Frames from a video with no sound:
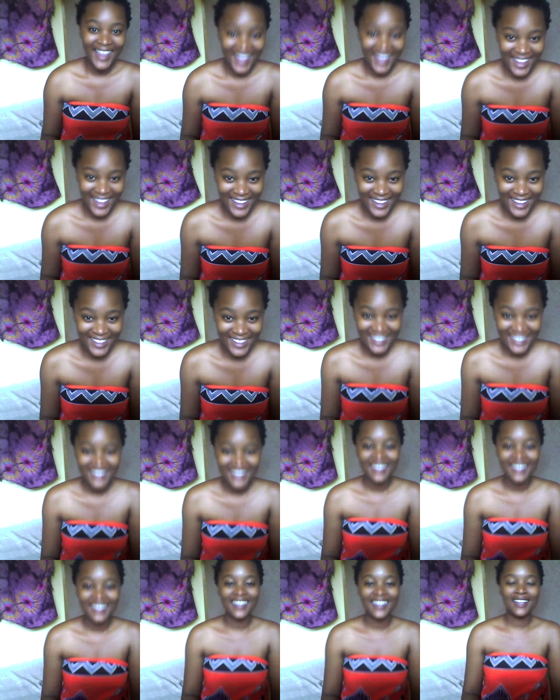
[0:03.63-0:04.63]
Hi,
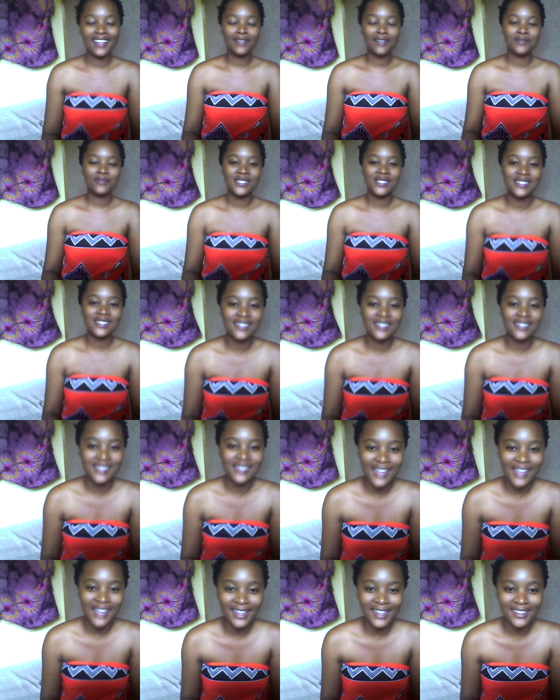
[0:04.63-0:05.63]
um, this is
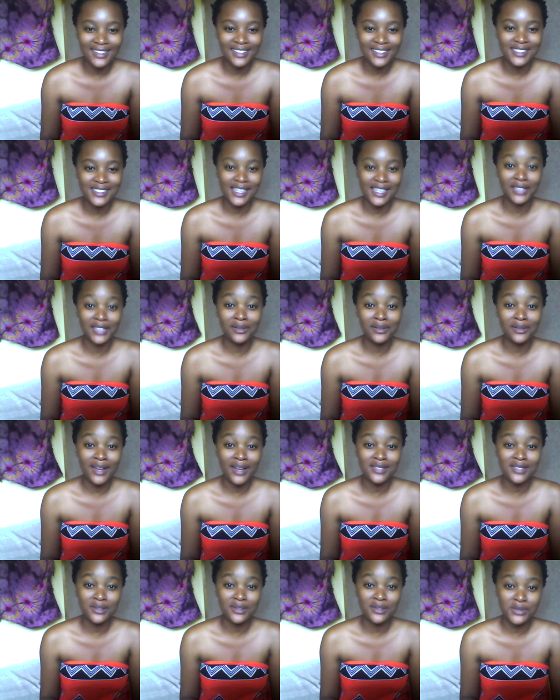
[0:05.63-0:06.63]
Siyanda, Siyanda
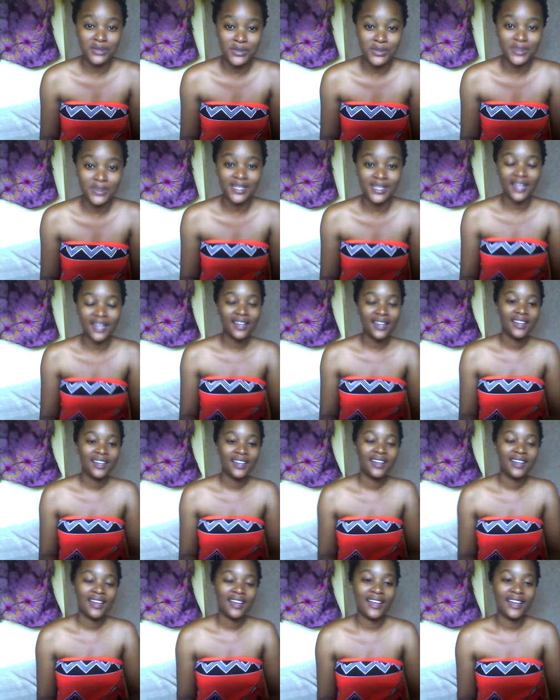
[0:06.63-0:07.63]
Writes on Twitter,
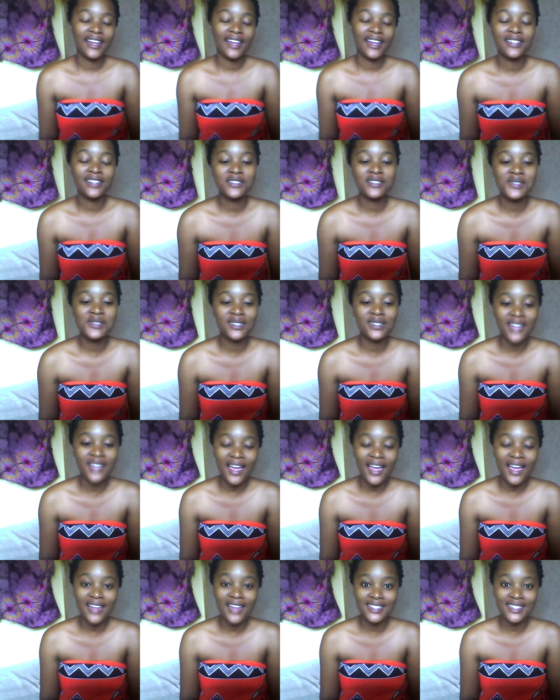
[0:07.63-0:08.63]
and
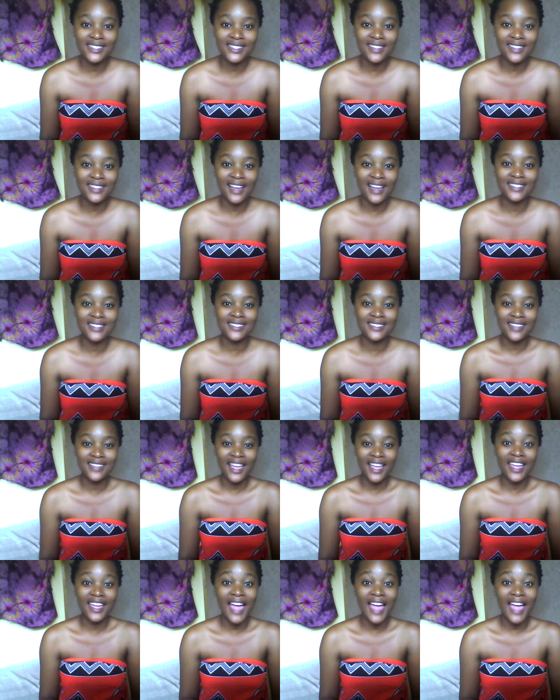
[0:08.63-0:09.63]
today I discuss
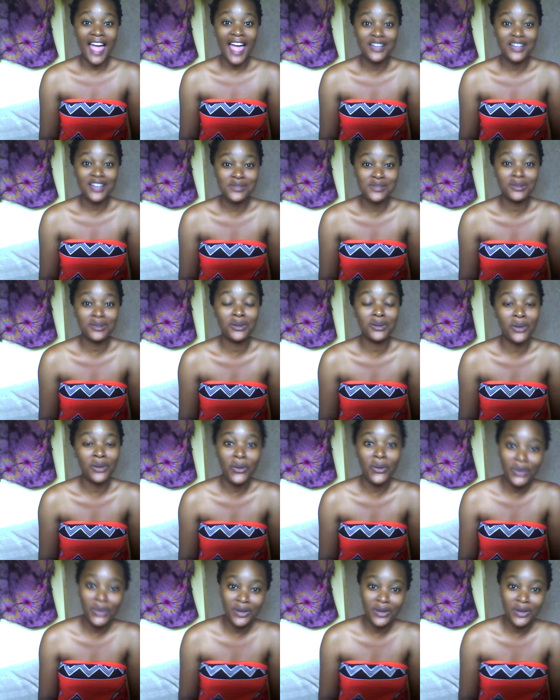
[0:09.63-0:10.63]
a actual
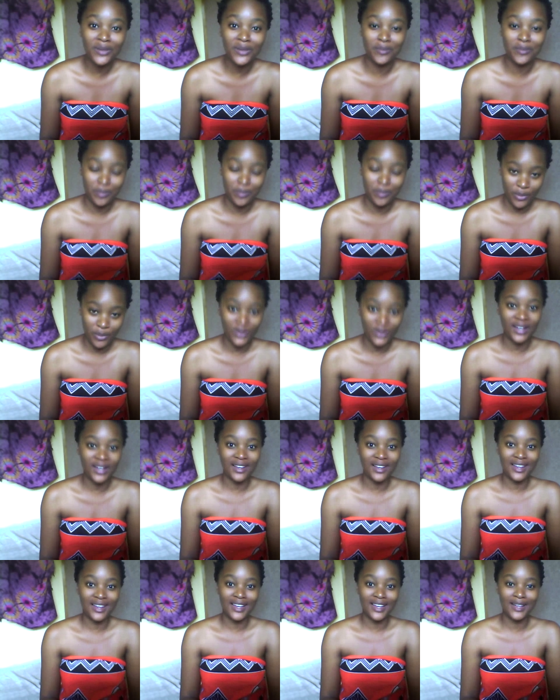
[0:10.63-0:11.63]
local book
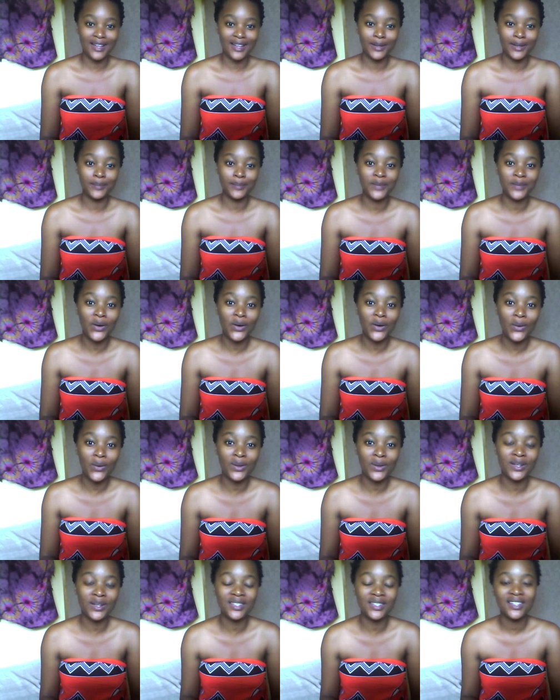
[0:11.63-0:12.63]
um,
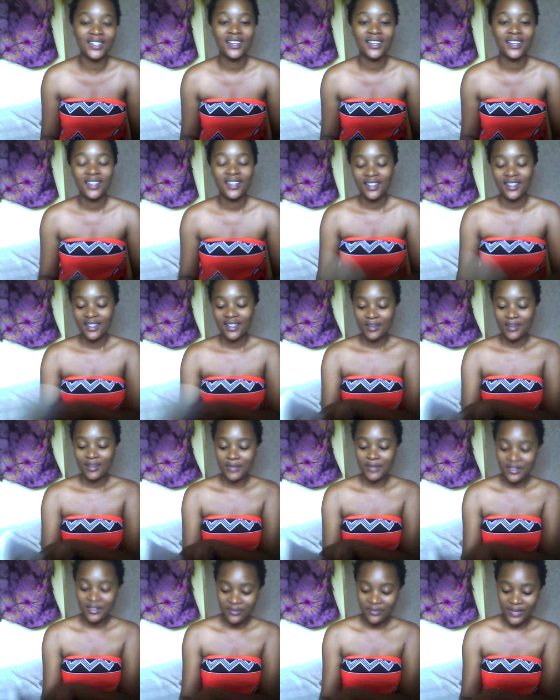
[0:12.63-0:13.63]
called
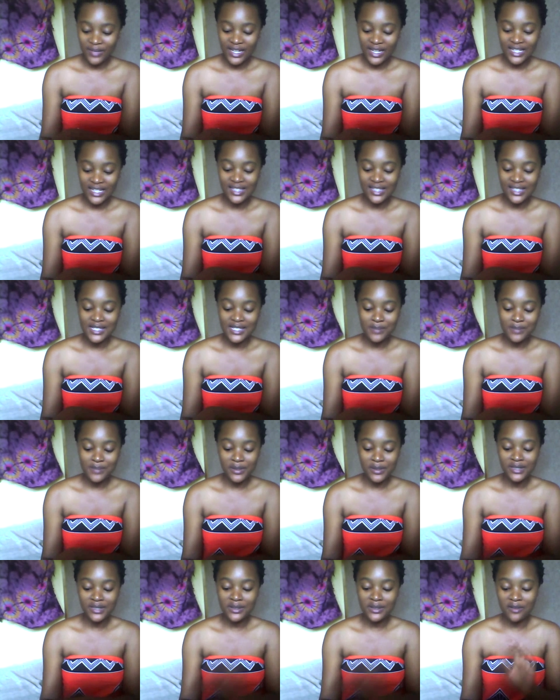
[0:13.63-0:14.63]
in the
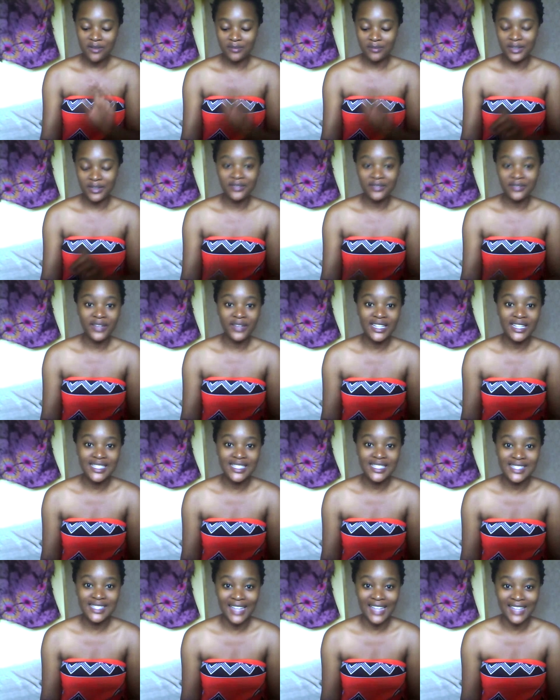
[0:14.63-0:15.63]
Spirit of
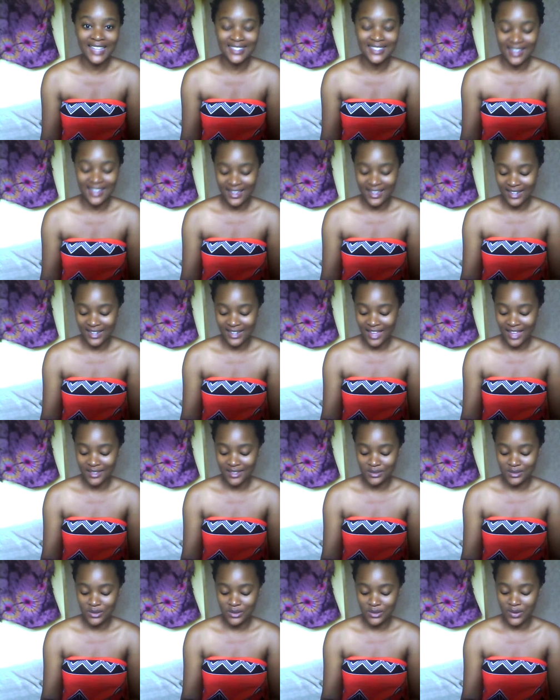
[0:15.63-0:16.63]
McPhineas Lata and
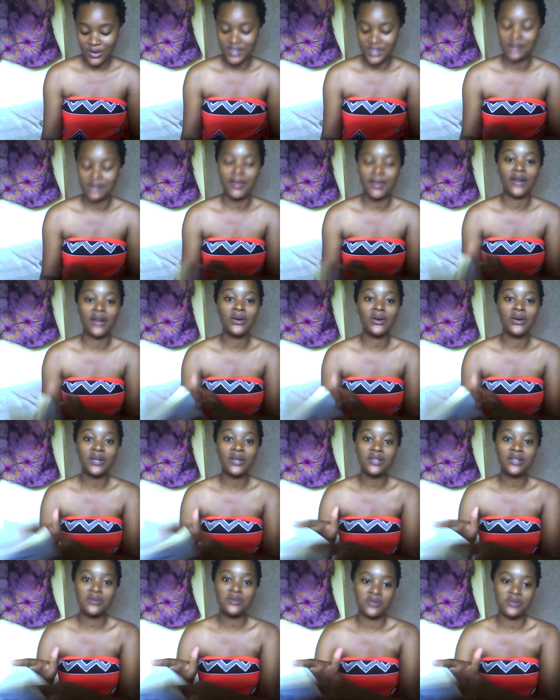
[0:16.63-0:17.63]
Other Stories by Lauri